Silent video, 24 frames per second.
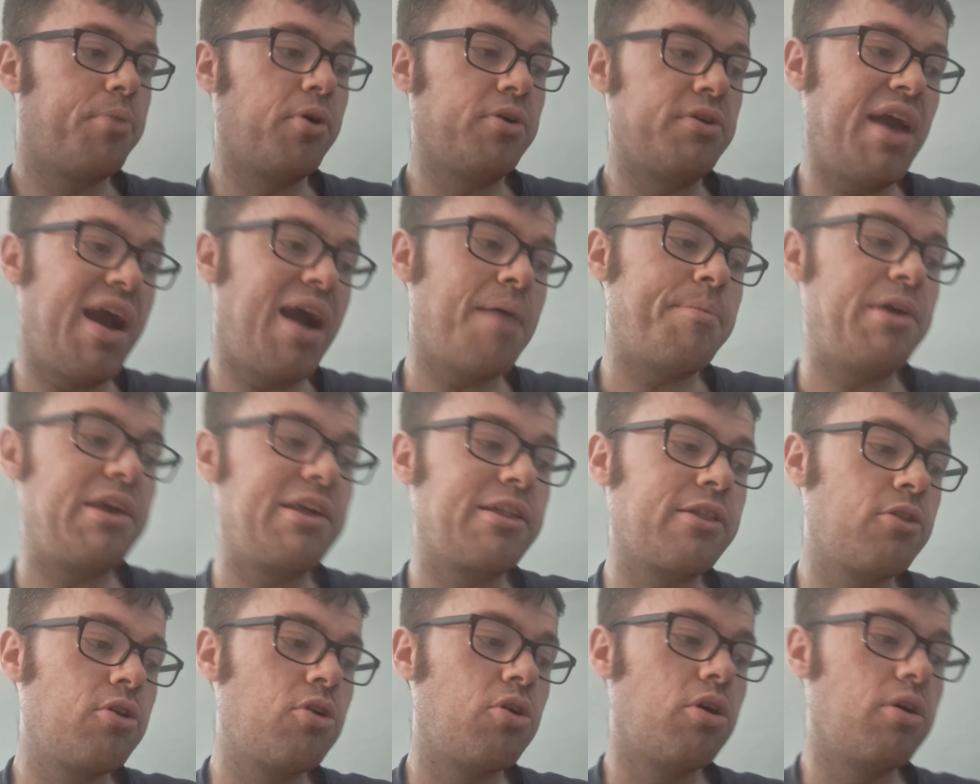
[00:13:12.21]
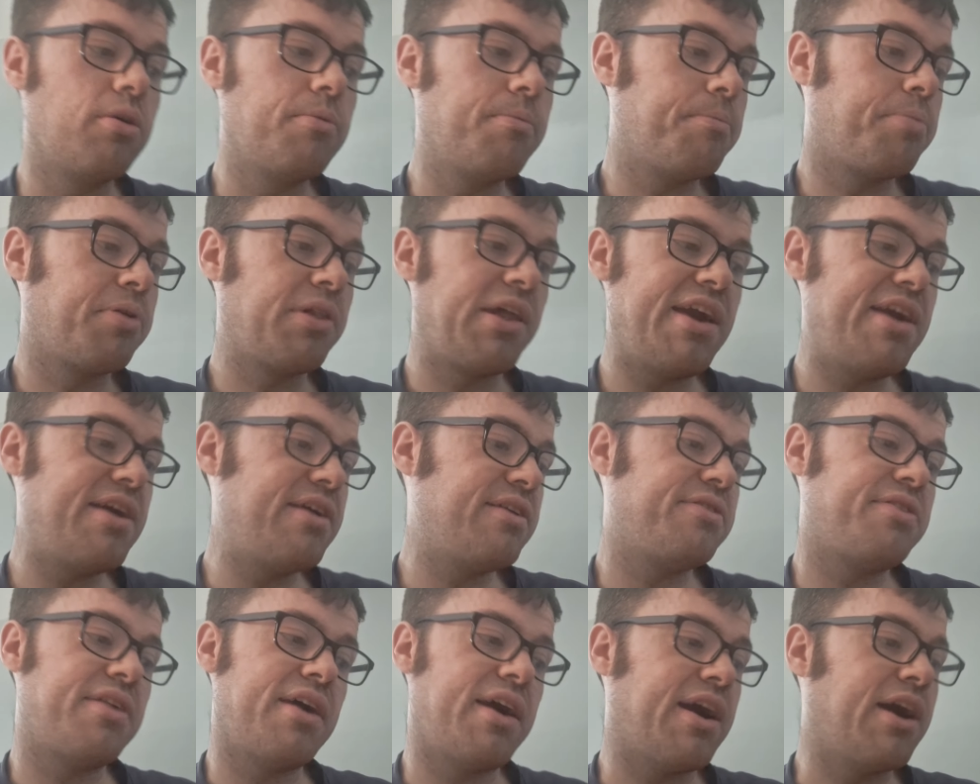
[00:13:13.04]
yeah, I mean, look,
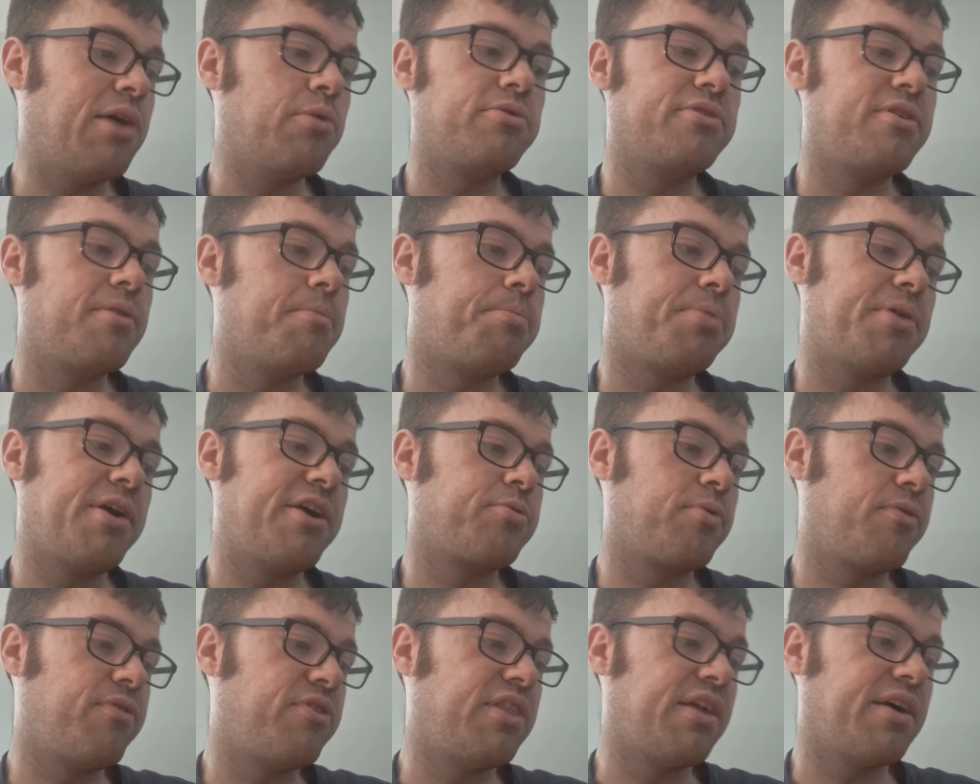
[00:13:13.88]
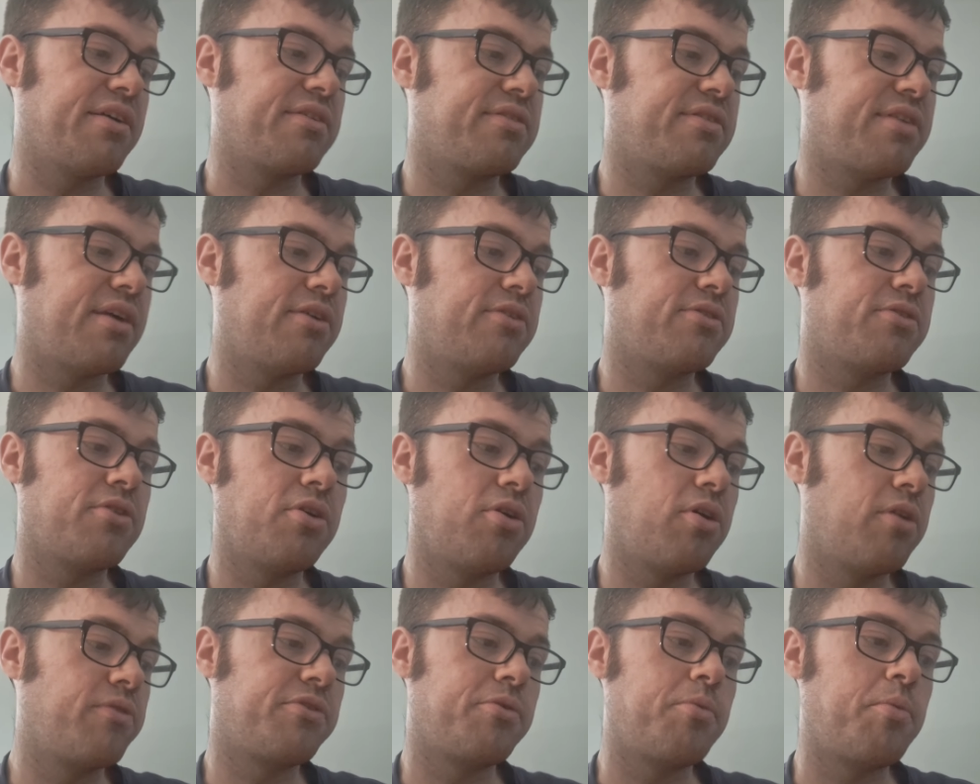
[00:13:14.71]
players that I was impressed with in that set.
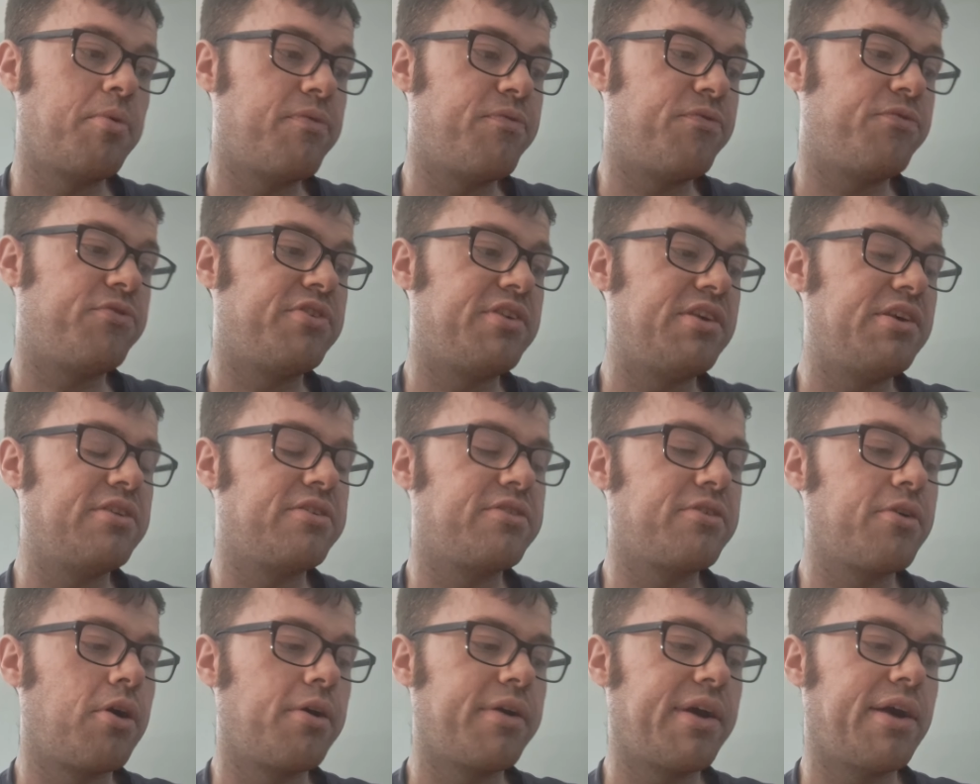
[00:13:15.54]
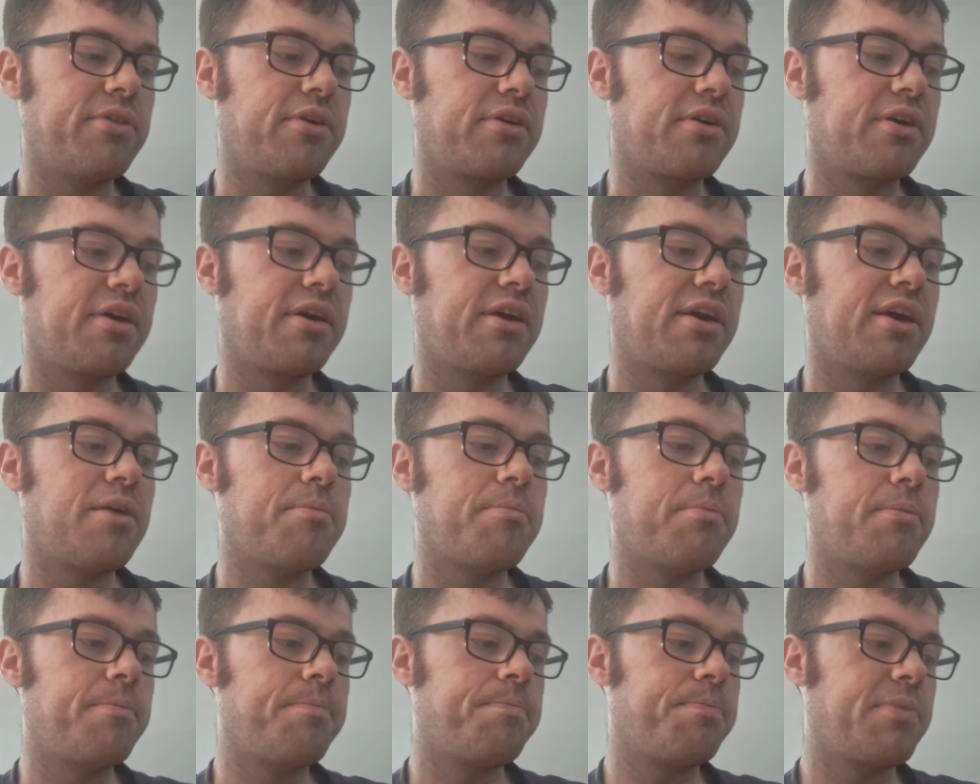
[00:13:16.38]
So obviously we see saw out the
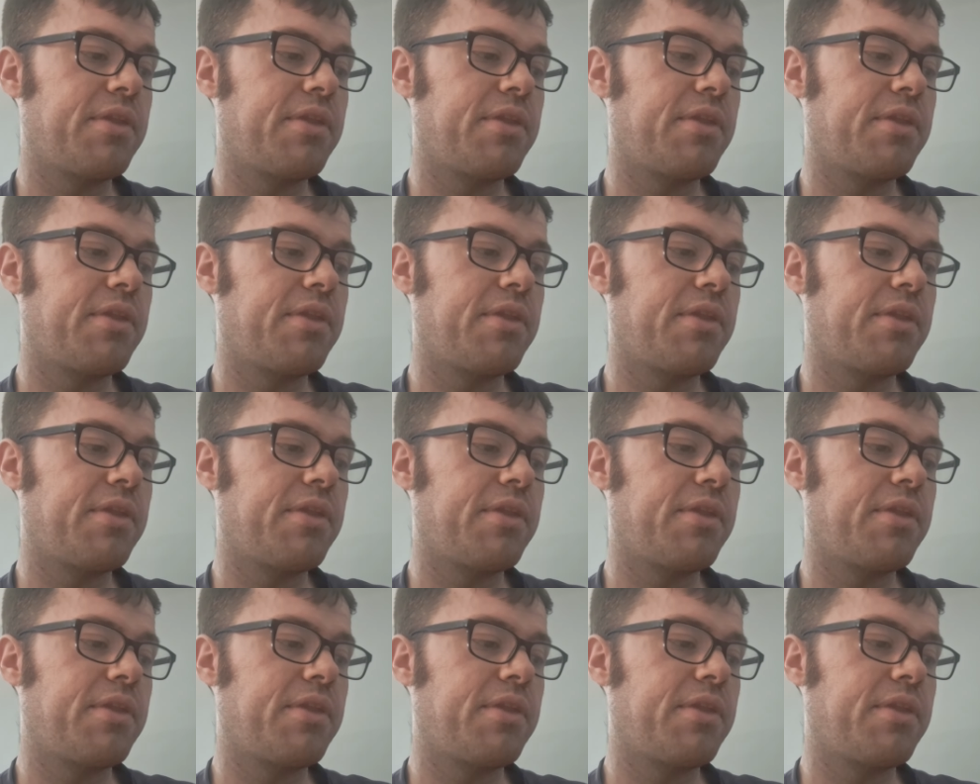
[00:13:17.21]
game.